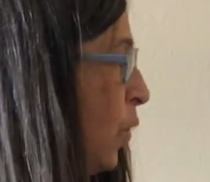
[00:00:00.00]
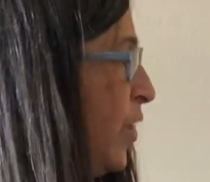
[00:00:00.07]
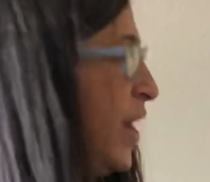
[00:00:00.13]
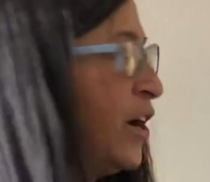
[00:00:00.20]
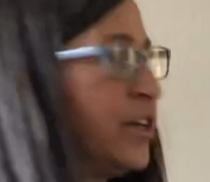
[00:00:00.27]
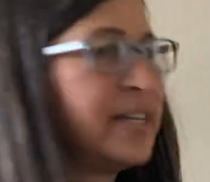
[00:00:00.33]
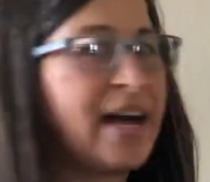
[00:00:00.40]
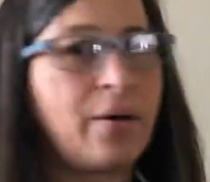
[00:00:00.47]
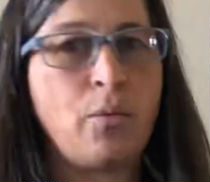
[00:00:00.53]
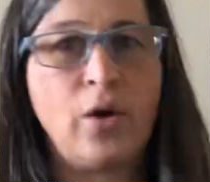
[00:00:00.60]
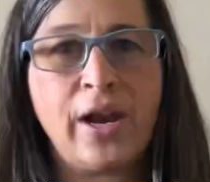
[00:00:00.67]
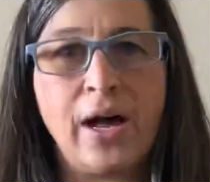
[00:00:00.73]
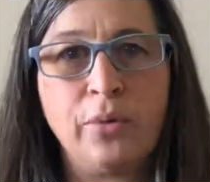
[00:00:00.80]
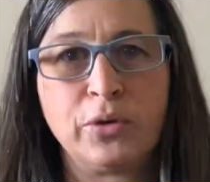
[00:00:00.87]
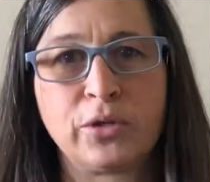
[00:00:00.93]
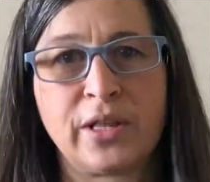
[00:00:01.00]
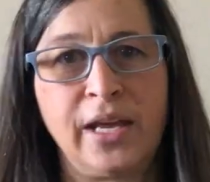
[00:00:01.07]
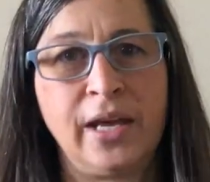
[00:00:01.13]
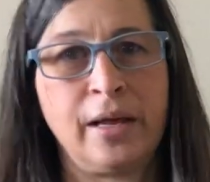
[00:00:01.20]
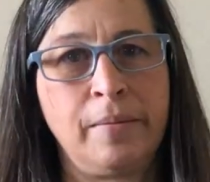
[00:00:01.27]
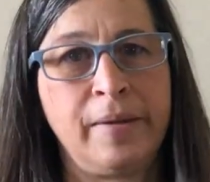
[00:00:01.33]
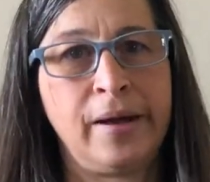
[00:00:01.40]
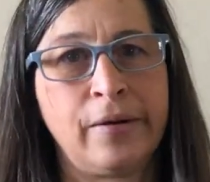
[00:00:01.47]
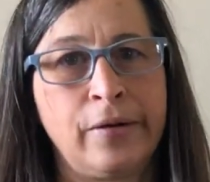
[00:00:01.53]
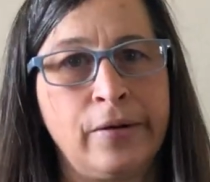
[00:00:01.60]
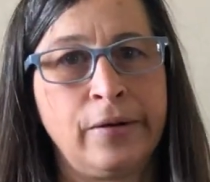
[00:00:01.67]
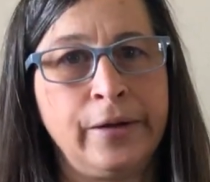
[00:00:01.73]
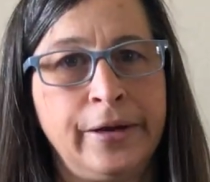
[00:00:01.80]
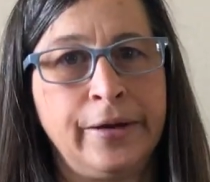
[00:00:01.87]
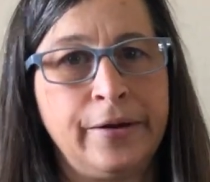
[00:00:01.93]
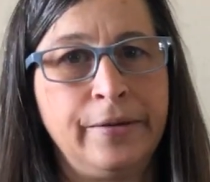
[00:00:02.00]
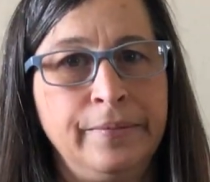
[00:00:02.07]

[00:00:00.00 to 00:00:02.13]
there's that one I was thinking about earlier.